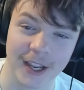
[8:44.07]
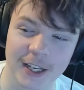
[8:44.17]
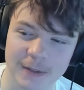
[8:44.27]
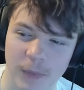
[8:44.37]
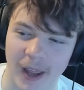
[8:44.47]

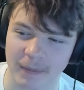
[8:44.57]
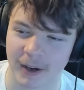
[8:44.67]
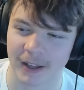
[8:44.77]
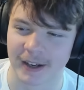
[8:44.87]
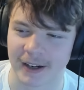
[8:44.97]
is
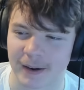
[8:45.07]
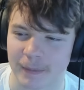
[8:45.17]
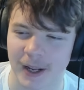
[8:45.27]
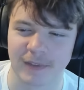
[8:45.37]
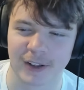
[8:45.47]
blackmailing her,
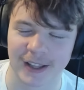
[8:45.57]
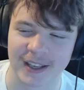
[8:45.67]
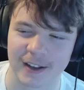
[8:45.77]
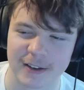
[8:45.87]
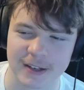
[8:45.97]
but I feel like
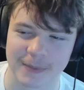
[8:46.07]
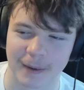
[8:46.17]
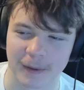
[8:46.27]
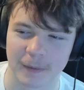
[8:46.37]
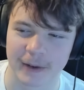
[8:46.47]
he also
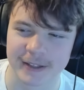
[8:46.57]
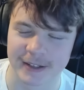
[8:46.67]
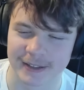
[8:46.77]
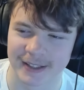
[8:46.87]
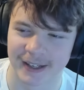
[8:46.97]
probably wants
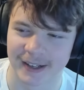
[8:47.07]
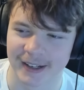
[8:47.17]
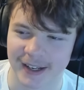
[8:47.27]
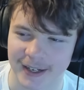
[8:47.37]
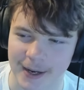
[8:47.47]
her to
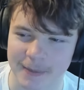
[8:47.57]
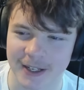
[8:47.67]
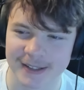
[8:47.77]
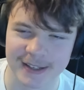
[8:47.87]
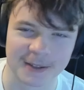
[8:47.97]
come in
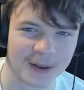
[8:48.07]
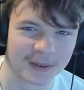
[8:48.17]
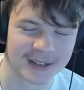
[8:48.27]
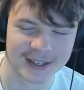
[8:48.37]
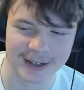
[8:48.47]
and see
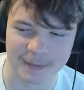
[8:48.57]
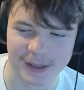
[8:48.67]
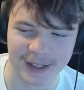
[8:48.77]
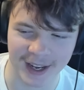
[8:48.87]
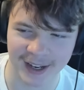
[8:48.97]
Ririsa.
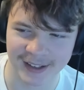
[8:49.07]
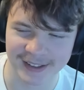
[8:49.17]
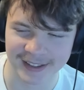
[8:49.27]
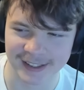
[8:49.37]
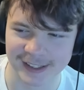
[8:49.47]
But yeah,
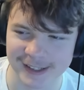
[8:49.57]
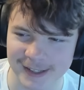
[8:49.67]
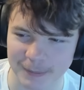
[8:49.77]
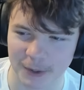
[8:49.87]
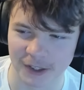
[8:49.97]
he is
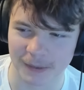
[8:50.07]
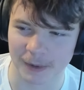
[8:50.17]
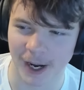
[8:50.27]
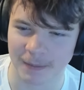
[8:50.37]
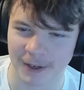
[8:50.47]
like partly
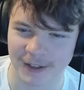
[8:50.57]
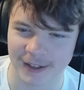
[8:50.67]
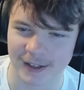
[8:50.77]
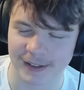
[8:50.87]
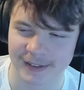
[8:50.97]
blackmailing
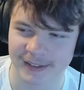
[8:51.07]
her.